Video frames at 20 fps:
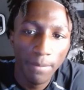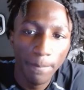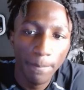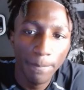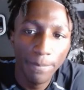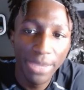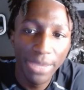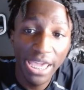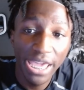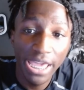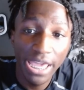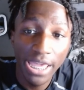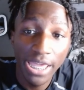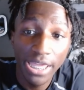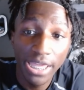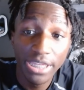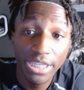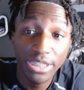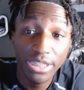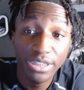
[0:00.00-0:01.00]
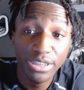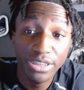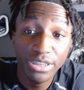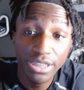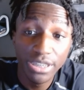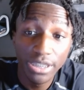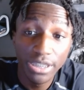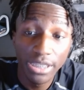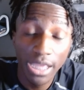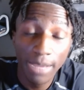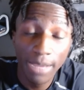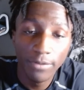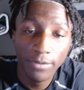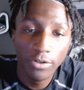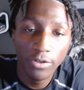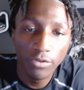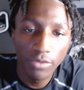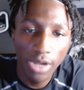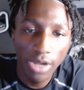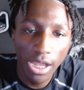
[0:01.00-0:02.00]
Bad as shit. I'm
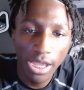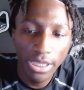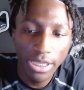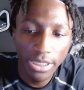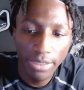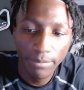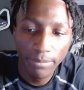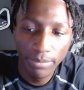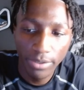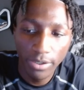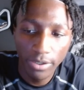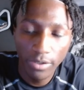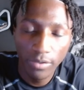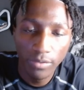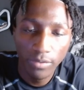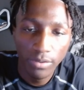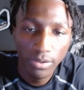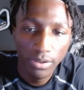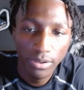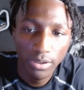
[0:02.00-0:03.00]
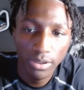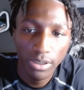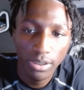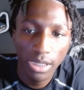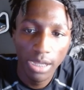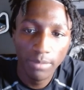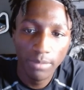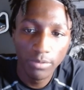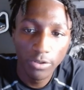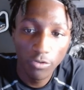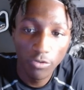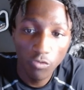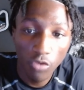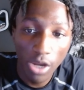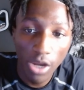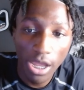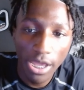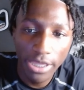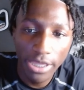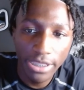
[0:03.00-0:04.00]
crying, bro. I'm
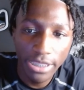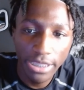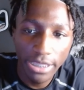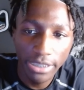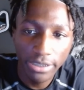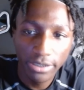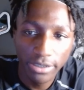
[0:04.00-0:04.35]
crying.